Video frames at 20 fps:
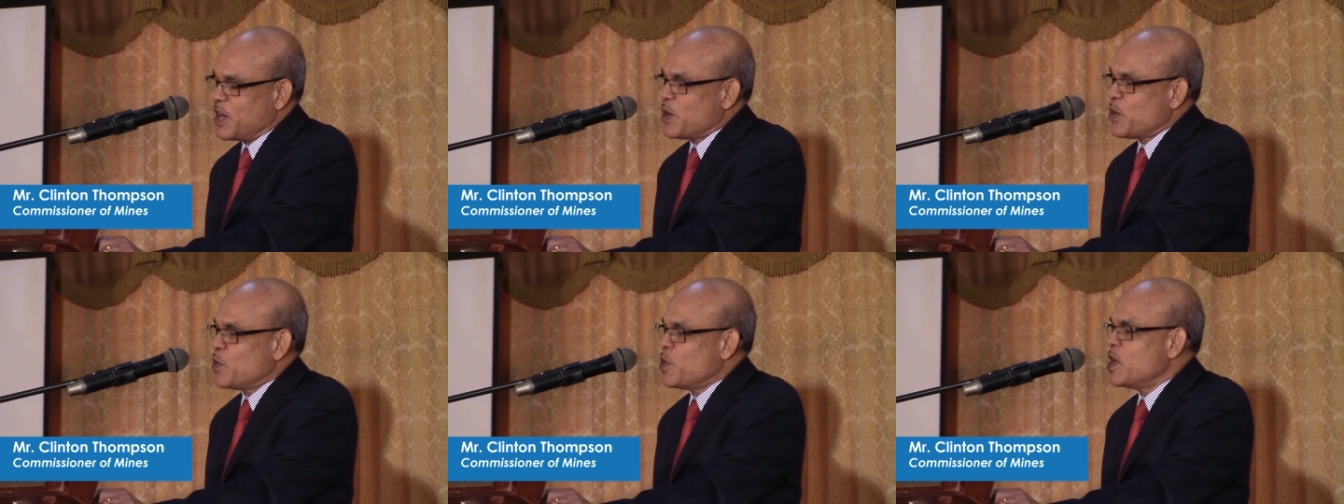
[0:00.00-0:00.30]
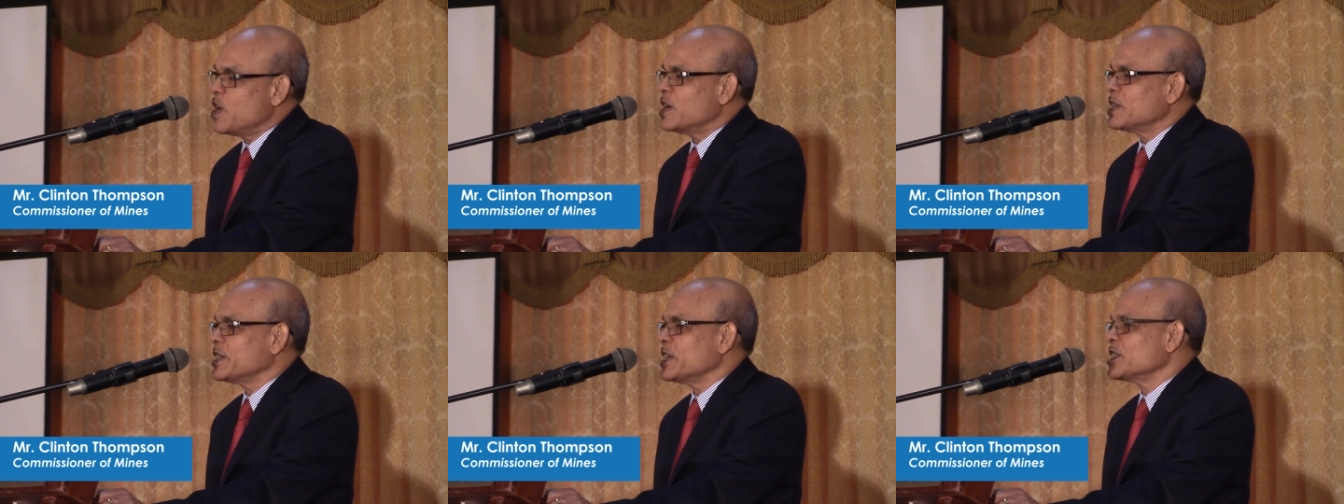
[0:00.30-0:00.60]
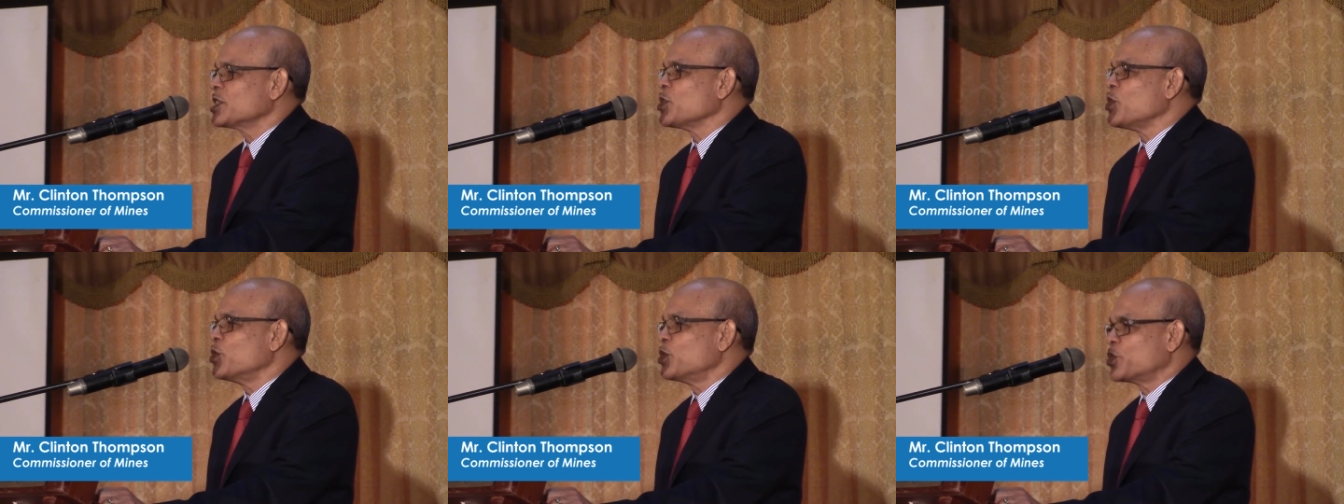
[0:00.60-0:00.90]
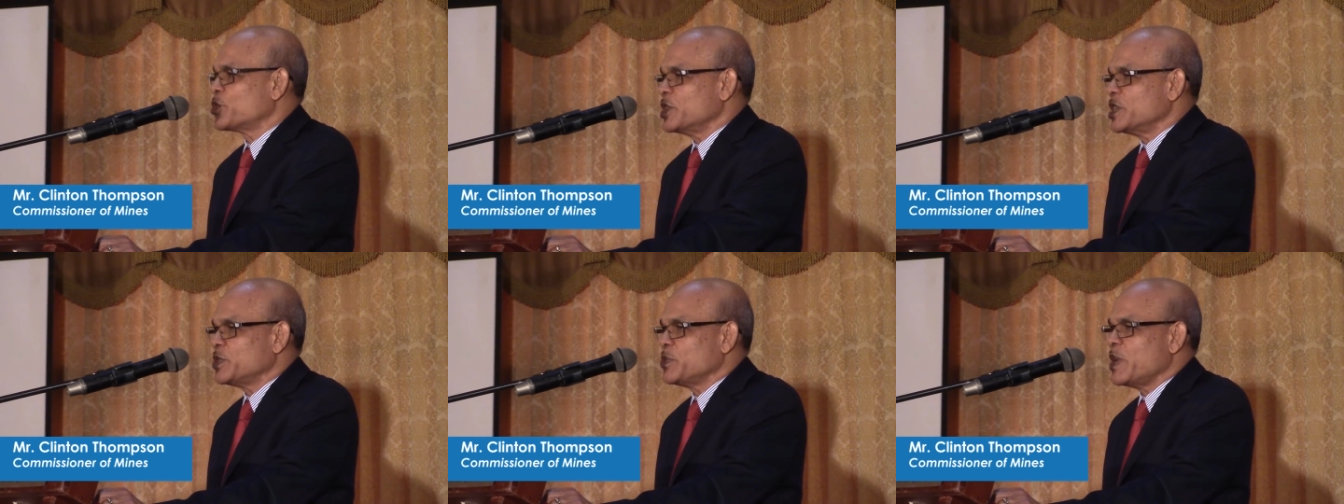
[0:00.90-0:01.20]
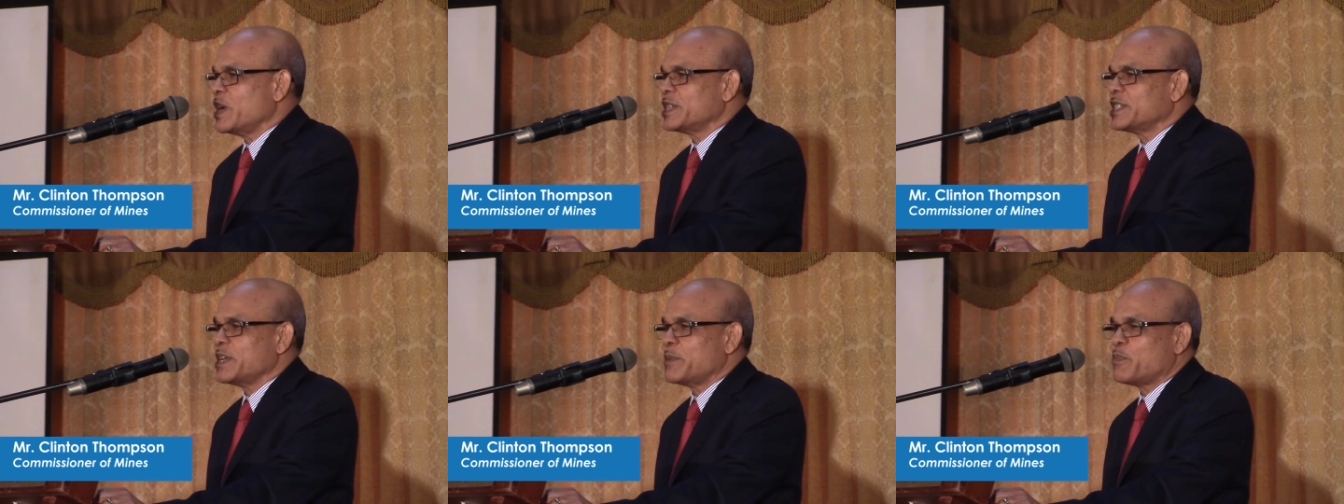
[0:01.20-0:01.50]
whereas as countries
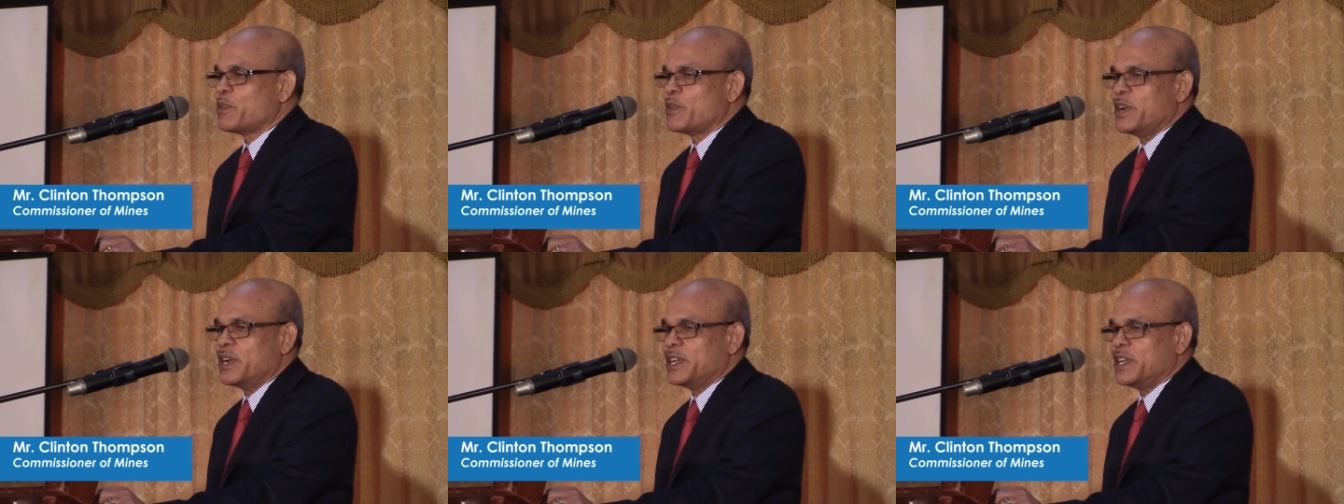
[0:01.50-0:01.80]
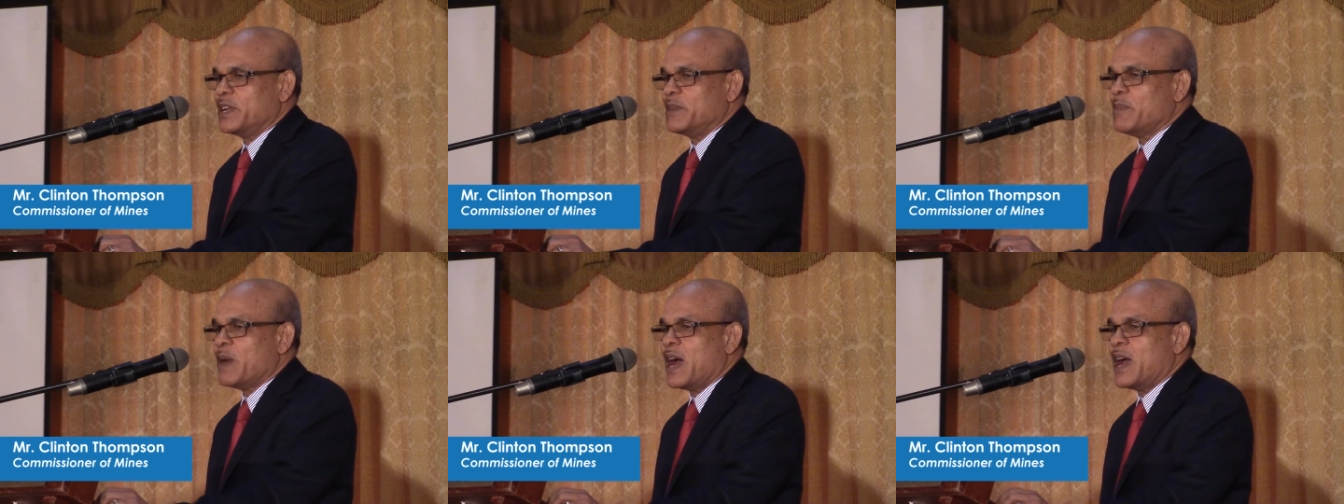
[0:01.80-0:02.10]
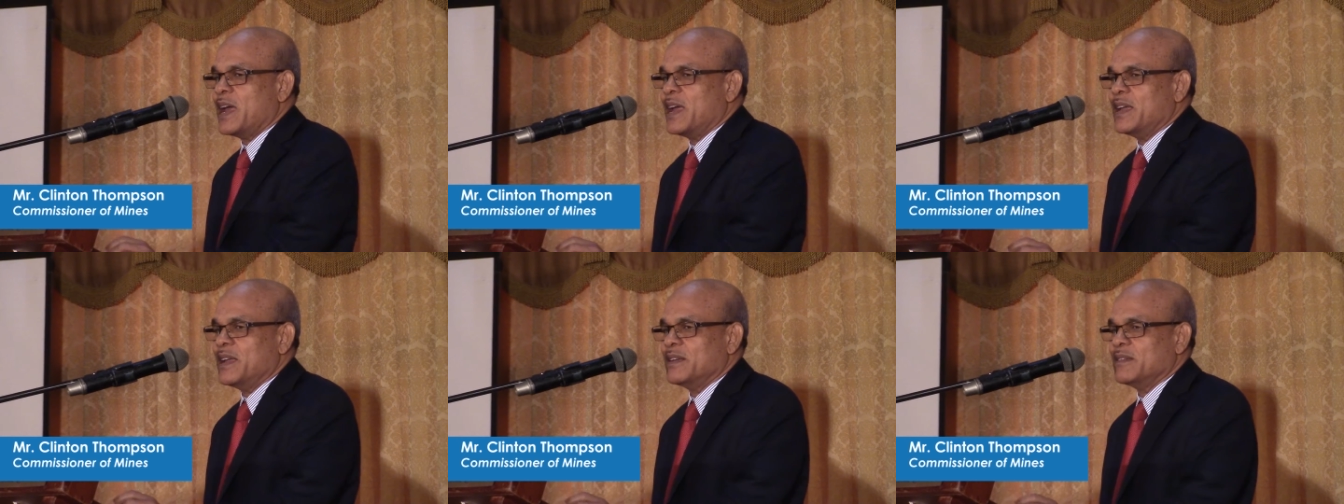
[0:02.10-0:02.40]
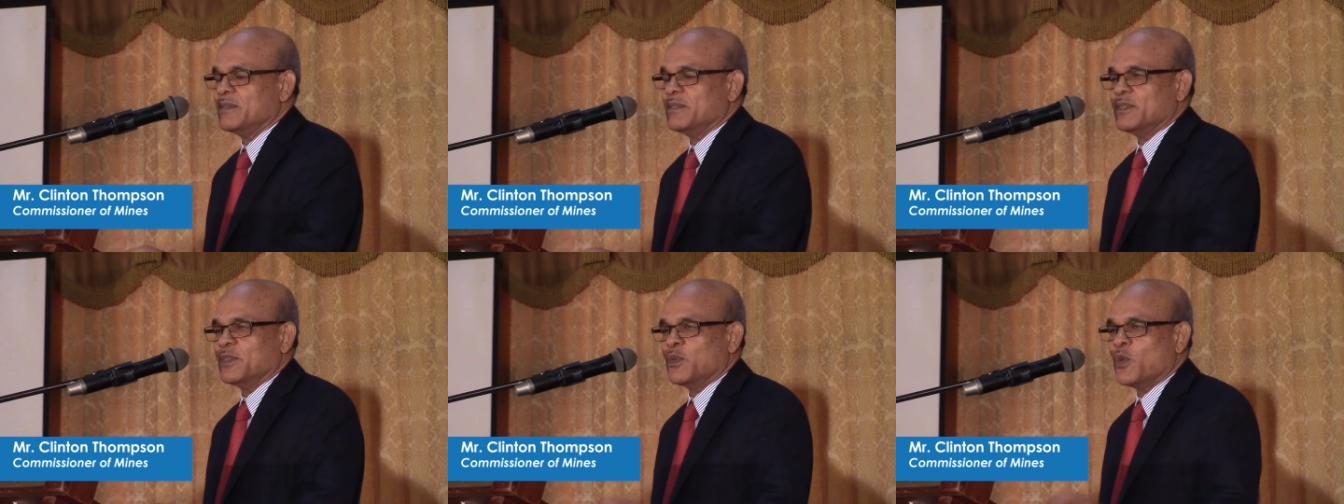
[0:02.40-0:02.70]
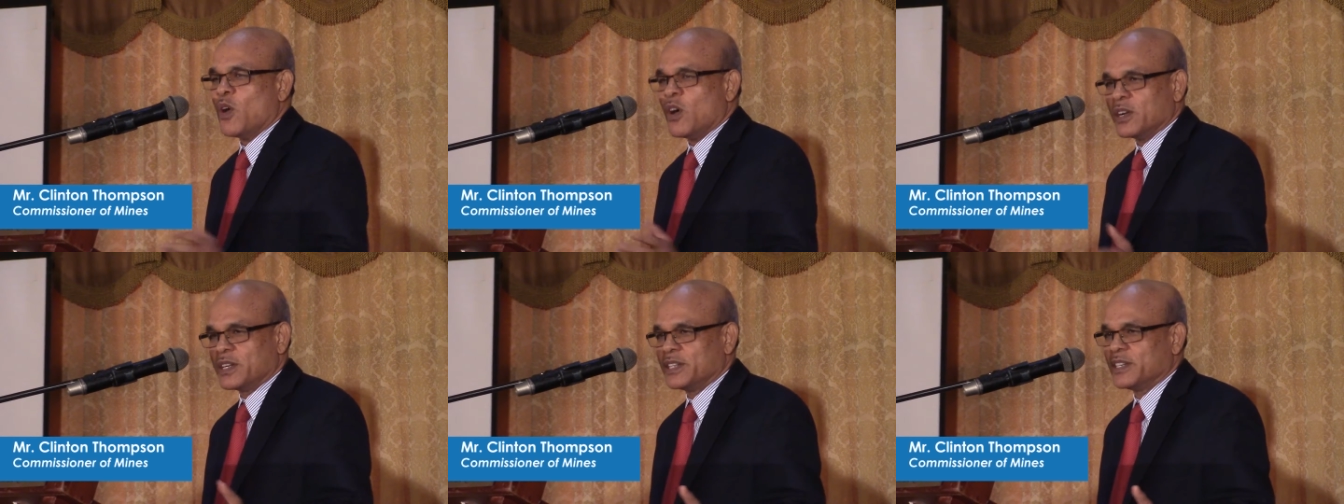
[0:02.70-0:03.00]
we are separated by
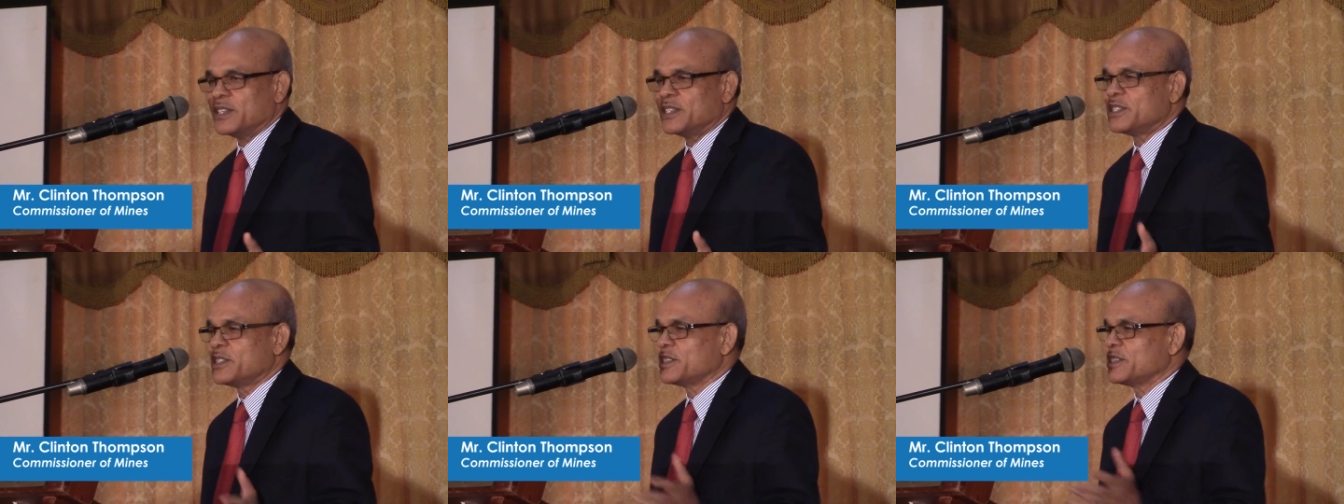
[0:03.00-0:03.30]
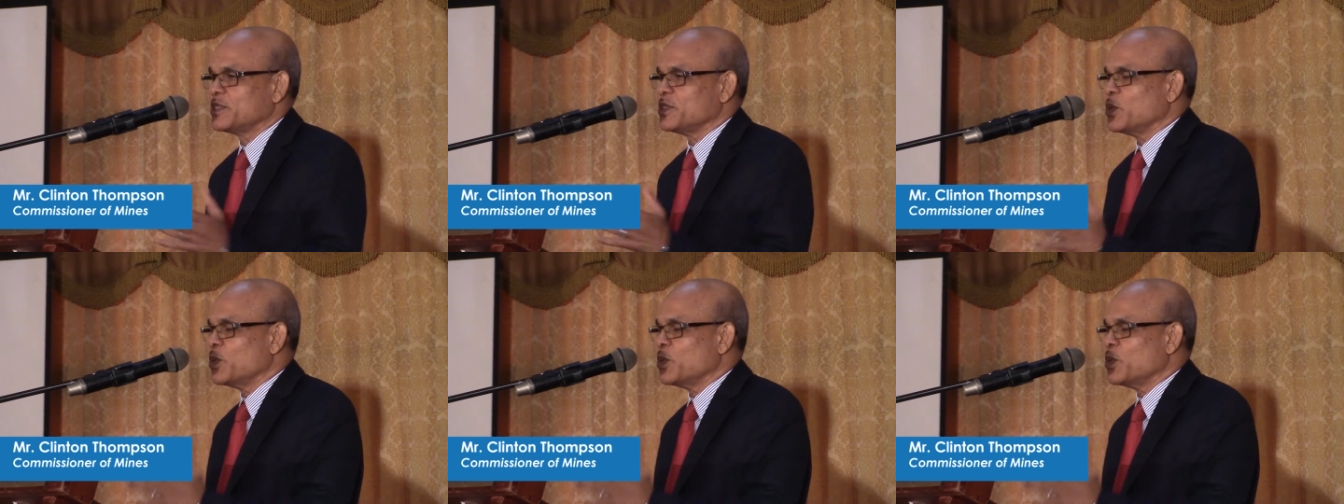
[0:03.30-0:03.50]
waters,